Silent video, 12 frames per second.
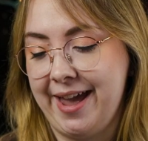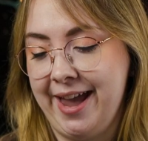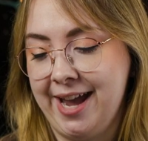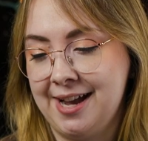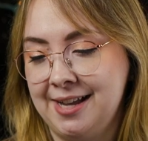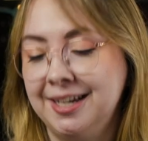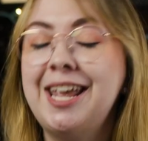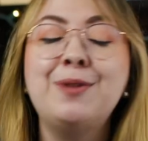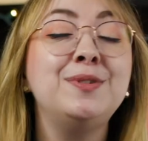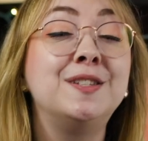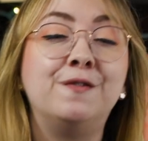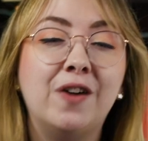And it
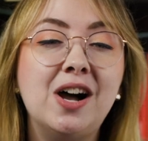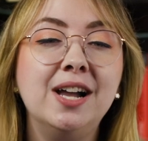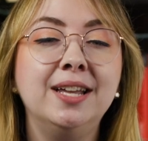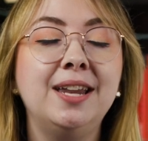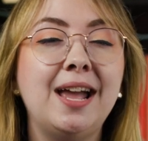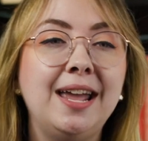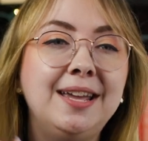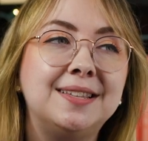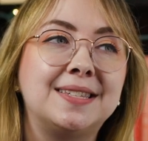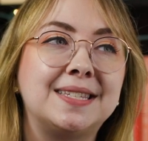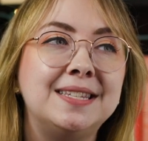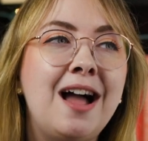was fun.
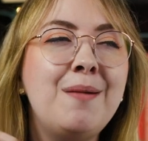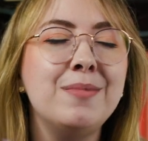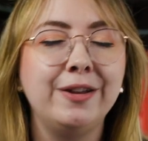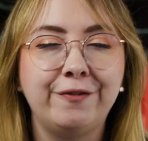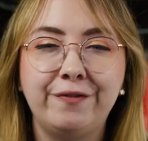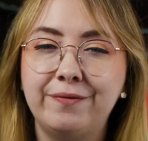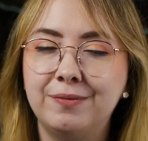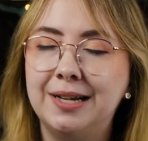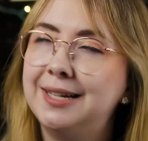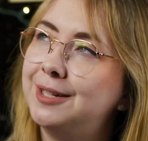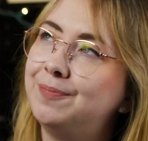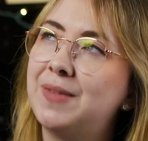It's not my, I
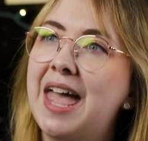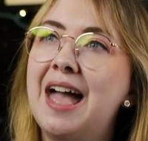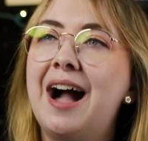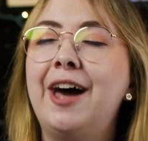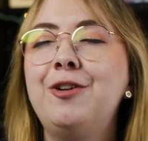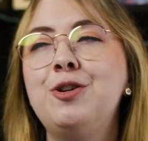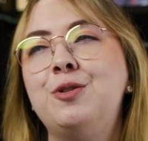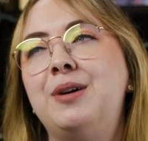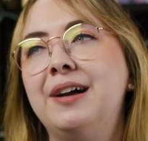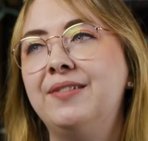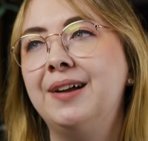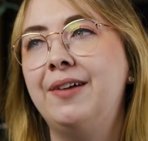don't
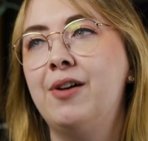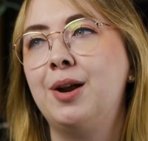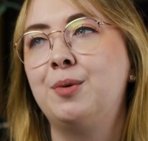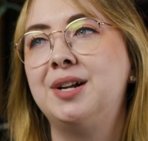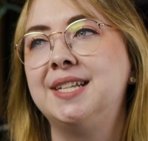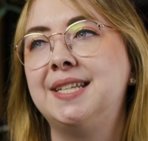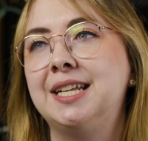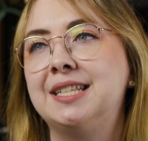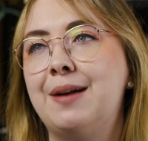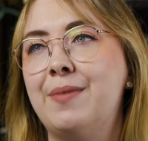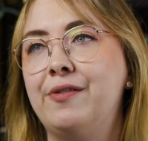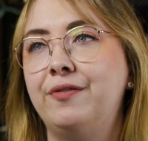know if I want to say it's
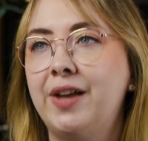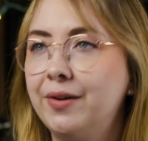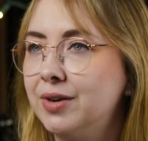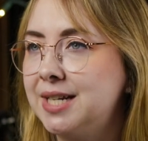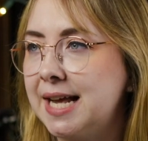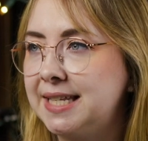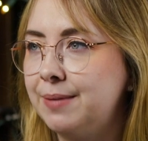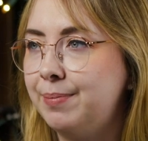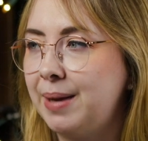not my favorite Tessa